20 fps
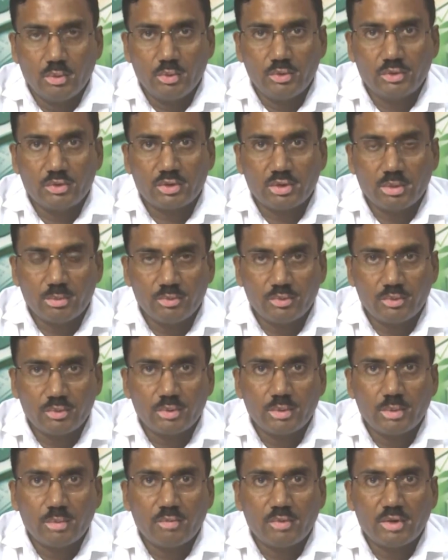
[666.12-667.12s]
which comes
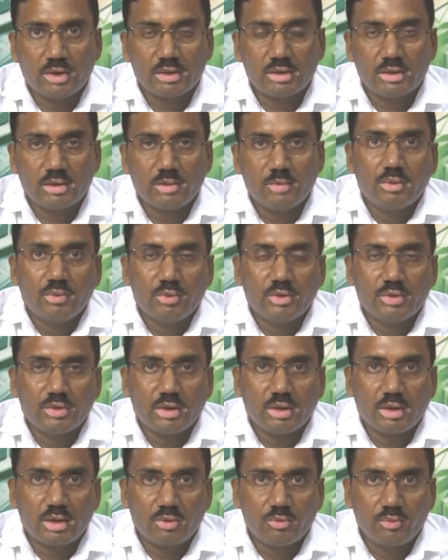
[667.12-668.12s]
for the which
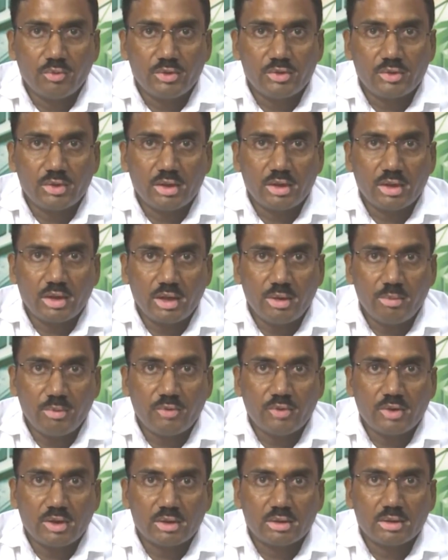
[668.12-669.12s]
arrived
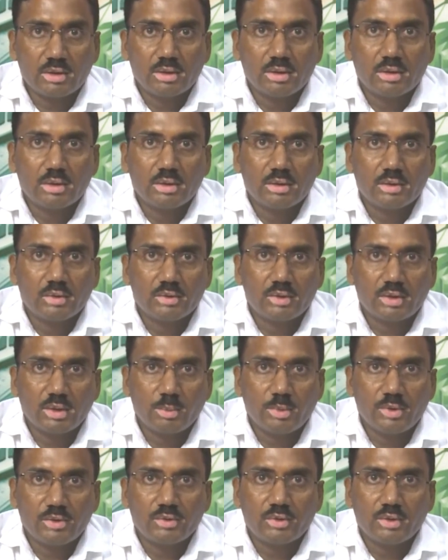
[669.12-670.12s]
for the
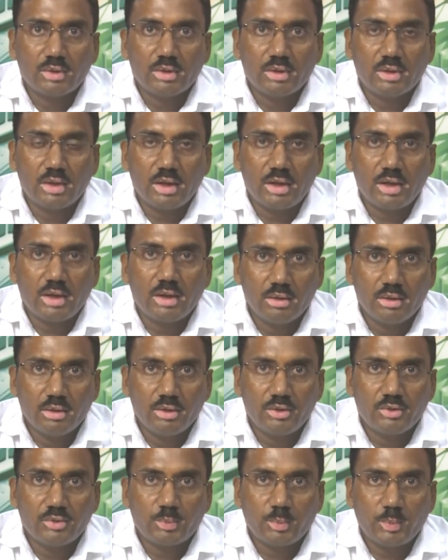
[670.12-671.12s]
service, that
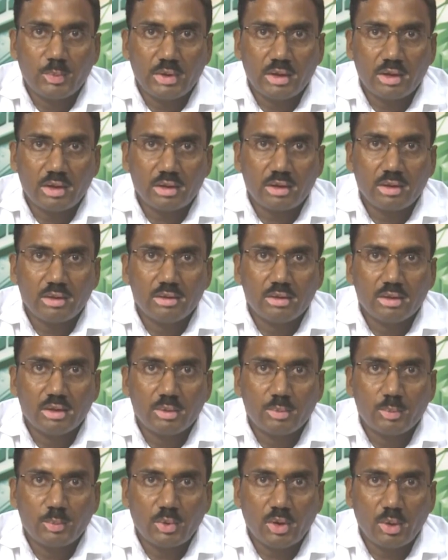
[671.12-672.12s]
is parked in the
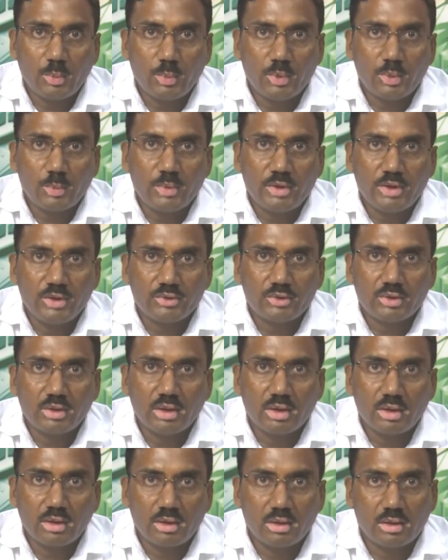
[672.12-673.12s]
proper place
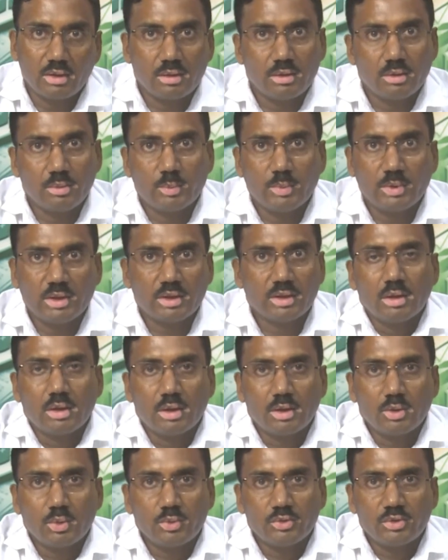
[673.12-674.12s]
or not.
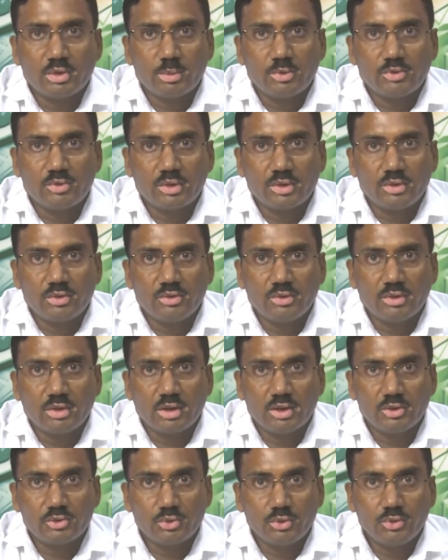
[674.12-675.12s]
Auto service technicians
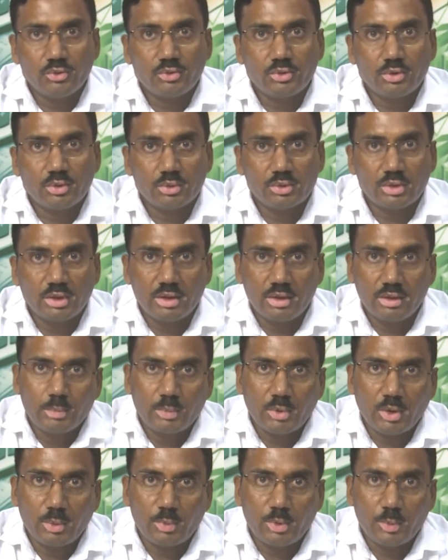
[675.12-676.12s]
also ensure that
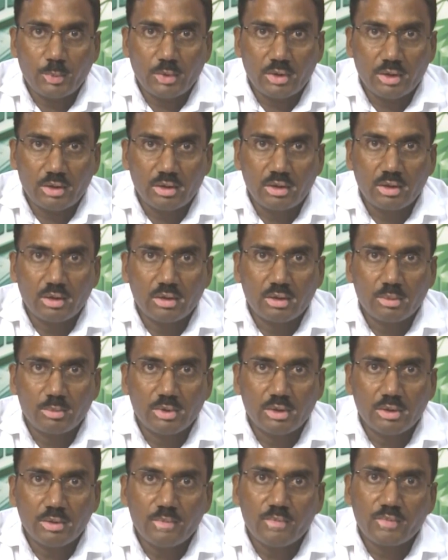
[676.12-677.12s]
proper parking of
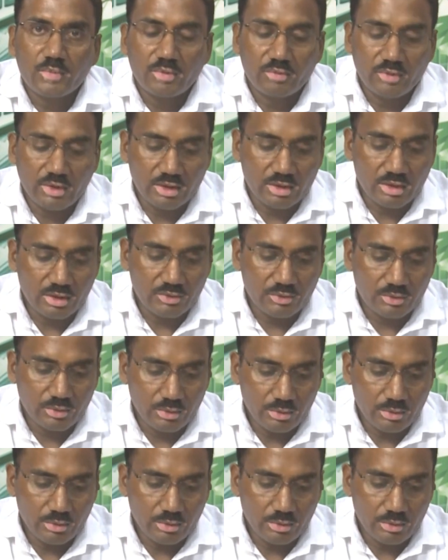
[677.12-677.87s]
the vehicles.